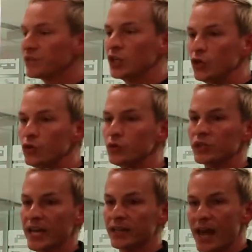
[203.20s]
of
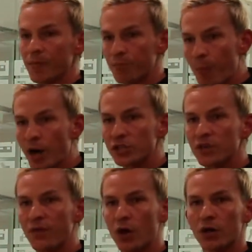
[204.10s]
cues and parts
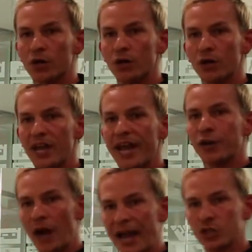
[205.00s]
of our
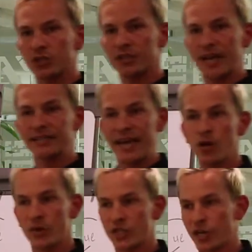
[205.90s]
interaction design
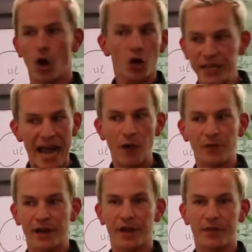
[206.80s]
language that are already
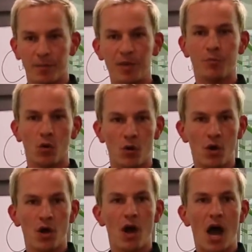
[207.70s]
out there that people
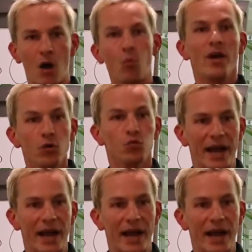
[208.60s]
will